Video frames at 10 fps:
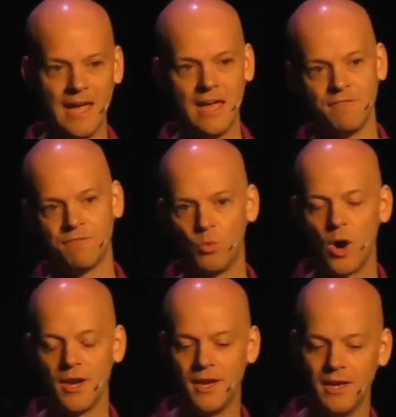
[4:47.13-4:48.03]

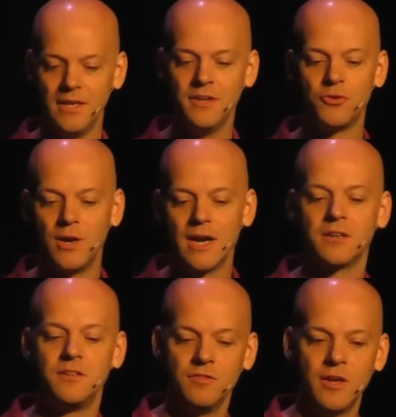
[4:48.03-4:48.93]
F1
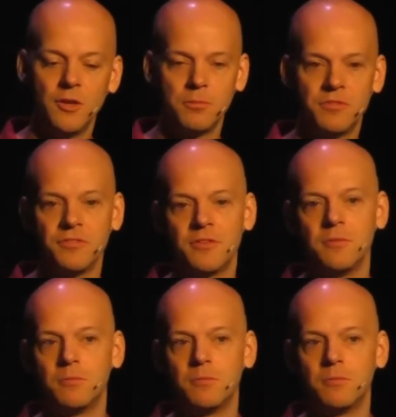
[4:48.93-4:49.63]
interactive help system.